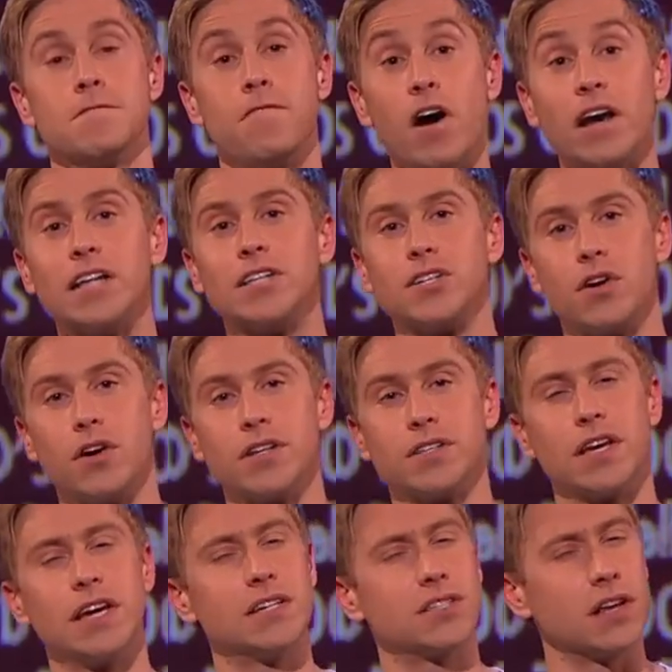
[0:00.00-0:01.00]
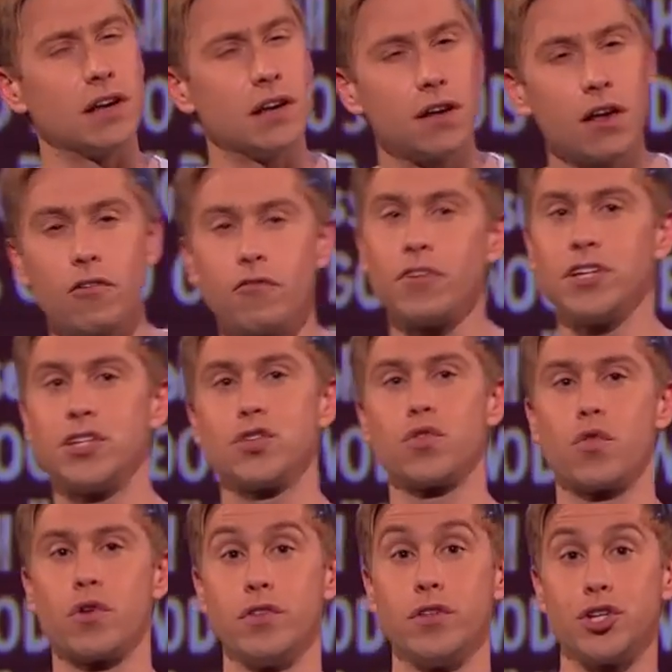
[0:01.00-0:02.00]
Finally, tonight is a lovely
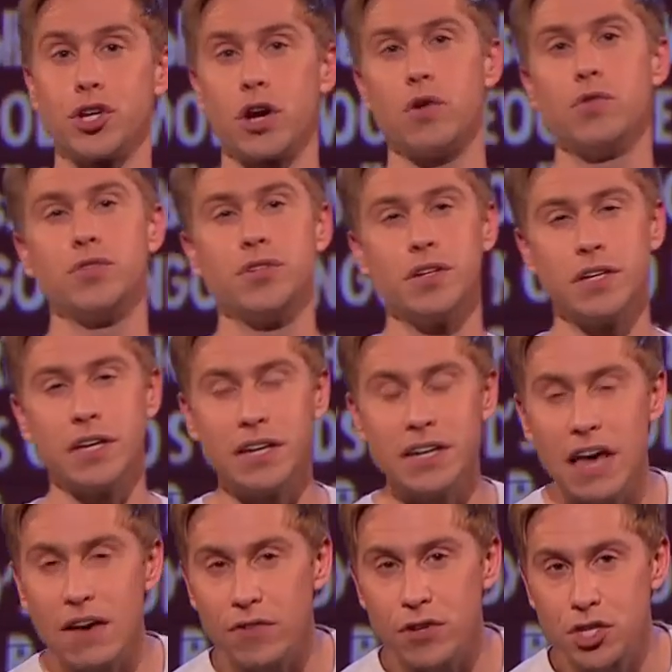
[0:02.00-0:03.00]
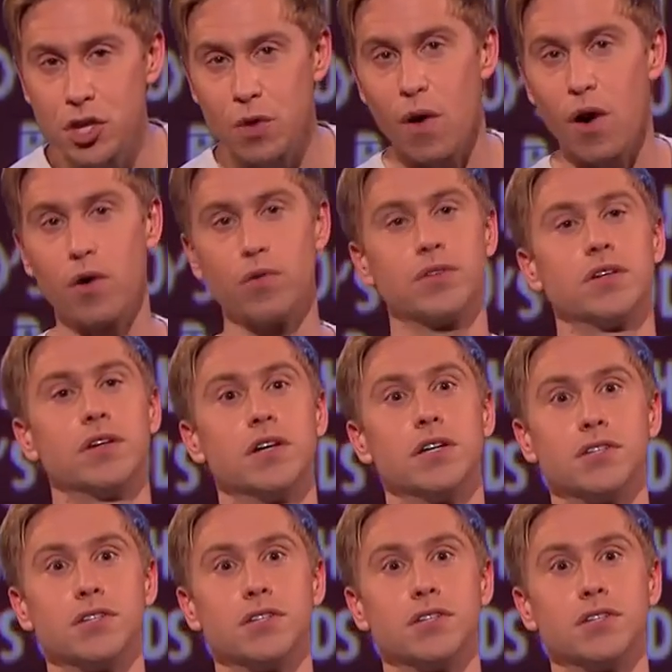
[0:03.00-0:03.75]
story that shows you're never too old